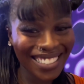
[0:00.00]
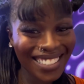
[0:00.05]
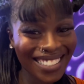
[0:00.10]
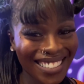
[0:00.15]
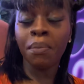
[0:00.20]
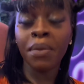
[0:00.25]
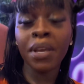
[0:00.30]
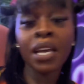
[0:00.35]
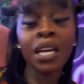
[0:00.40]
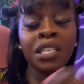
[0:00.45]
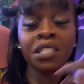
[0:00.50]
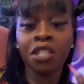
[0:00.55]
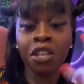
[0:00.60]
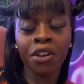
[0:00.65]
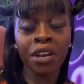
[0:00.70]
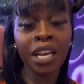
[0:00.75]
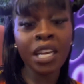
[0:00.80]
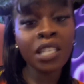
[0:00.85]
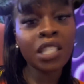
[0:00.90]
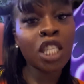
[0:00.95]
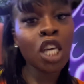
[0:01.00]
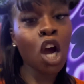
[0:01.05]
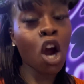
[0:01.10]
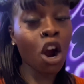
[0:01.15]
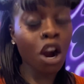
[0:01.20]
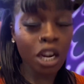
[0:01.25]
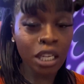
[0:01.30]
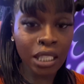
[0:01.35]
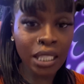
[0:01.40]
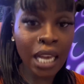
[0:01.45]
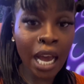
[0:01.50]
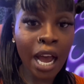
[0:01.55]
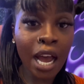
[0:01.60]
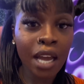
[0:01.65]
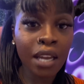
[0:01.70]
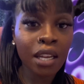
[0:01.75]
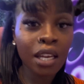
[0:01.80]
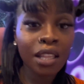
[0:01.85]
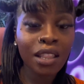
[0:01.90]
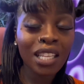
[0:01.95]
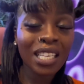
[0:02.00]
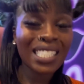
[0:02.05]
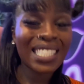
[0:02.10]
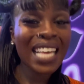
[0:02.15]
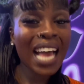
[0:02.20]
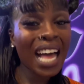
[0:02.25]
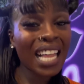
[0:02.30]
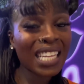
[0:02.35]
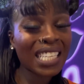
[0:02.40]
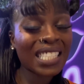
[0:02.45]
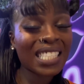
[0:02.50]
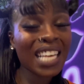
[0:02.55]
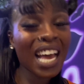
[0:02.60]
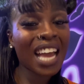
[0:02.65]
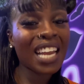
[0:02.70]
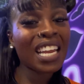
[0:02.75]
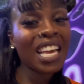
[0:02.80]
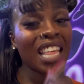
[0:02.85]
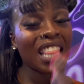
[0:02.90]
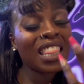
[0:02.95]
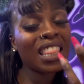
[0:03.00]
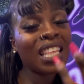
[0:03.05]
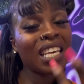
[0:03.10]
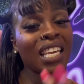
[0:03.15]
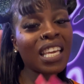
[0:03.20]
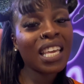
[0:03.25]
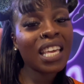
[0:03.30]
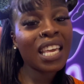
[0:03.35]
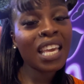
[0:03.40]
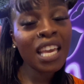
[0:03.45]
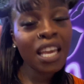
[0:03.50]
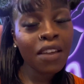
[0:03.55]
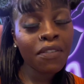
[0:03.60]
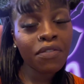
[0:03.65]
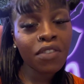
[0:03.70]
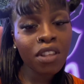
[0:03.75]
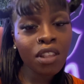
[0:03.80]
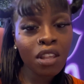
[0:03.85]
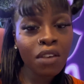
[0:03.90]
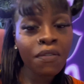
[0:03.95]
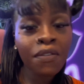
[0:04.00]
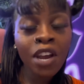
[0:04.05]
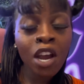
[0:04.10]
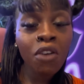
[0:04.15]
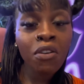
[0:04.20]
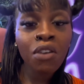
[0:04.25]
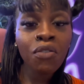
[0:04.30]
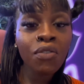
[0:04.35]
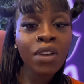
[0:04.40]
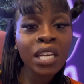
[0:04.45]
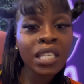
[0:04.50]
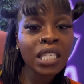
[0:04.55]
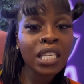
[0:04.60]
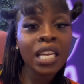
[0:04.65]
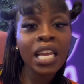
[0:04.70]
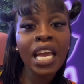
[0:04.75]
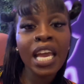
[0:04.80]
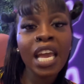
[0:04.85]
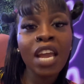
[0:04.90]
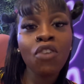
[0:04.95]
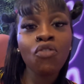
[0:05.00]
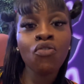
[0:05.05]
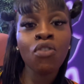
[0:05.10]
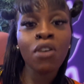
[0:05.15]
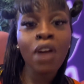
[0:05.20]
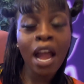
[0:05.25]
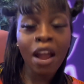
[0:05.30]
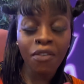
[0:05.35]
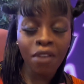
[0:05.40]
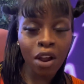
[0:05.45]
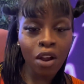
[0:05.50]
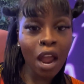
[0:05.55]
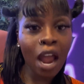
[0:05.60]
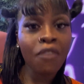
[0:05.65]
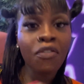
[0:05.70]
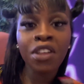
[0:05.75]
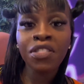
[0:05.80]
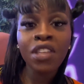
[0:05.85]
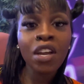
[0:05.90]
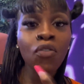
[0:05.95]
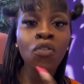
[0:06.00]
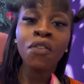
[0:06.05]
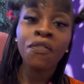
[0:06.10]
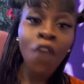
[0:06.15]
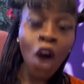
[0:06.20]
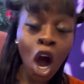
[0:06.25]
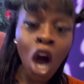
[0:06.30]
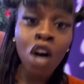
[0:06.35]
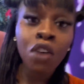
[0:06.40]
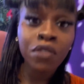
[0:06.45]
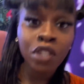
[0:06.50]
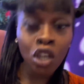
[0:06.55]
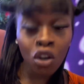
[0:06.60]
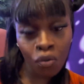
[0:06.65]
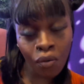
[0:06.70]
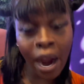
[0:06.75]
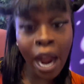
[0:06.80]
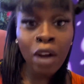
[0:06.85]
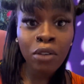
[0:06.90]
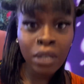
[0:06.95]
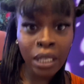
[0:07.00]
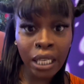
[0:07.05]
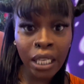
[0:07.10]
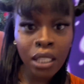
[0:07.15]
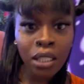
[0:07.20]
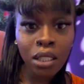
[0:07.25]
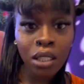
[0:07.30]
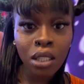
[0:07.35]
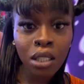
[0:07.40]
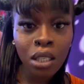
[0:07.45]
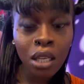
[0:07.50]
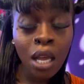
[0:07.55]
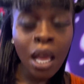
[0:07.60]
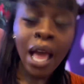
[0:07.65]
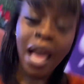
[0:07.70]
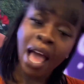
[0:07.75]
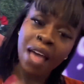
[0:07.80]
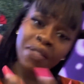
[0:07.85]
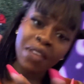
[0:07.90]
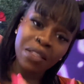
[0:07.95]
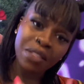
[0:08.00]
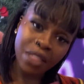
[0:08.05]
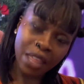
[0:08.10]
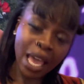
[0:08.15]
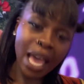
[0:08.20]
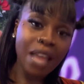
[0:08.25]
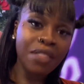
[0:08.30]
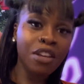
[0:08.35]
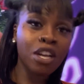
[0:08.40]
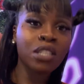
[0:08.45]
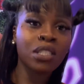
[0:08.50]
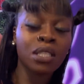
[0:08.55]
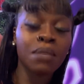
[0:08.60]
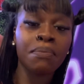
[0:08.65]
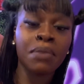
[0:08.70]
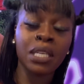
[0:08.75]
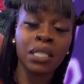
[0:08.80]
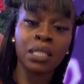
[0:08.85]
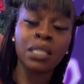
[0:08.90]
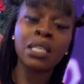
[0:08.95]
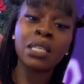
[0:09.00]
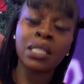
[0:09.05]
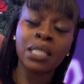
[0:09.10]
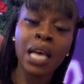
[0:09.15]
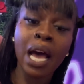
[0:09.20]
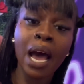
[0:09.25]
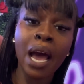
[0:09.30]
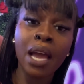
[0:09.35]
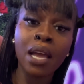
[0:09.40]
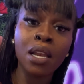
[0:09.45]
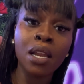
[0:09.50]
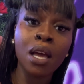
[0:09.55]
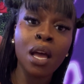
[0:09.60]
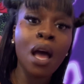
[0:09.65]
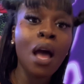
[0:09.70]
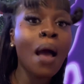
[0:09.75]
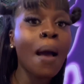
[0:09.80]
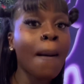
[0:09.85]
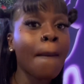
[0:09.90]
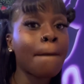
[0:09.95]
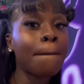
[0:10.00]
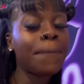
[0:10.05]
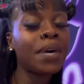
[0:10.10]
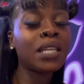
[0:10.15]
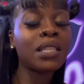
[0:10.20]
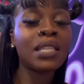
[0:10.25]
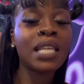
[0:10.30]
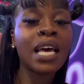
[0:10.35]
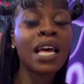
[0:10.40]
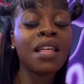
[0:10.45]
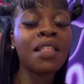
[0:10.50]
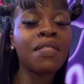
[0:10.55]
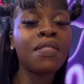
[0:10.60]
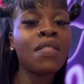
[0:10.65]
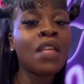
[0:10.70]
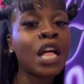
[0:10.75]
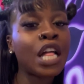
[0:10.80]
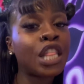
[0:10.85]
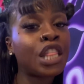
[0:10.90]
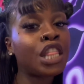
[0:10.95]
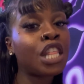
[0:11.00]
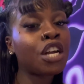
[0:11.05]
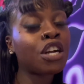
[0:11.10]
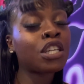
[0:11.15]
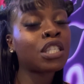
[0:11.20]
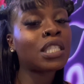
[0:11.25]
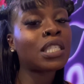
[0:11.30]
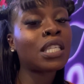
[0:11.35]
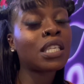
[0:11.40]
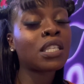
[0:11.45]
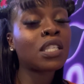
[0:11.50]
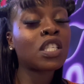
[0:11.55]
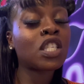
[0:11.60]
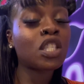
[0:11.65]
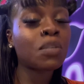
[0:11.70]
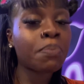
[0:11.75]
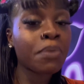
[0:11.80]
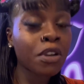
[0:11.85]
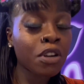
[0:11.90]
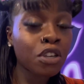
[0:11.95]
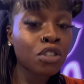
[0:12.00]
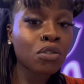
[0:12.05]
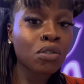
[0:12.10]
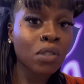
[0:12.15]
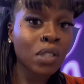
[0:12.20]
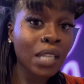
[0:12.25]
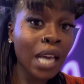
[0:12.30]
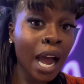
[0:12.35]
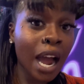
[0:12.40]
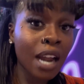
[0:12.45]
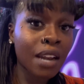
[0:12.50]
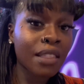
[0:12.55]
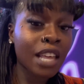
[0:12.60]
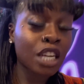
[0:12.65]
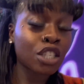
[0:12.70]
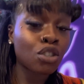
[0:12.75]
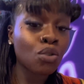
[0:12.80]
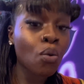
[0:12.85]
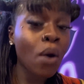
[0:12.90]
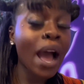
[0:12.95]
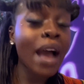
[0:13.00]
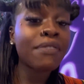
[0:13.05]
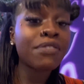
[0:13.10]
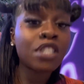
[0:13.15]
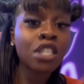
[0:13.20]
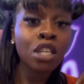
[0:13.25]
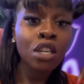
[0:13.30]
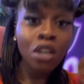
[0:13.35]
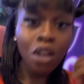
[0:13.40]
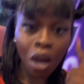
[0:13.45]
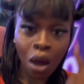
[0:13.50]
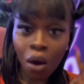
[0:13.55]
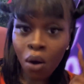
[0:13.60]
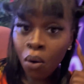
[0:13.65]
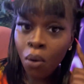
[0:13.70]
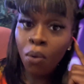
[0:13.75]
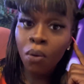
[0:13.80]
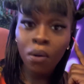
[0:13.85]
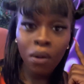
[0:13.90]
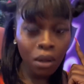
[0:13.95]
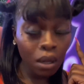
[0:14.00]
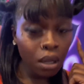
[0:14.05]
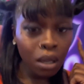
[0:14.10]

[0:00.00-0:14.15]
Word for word: Because there is the art side, the talent side, the gift, the very reason it, it everything revolves around it. And then yeah, there's the business side, but then there's the spiritual side that you have to know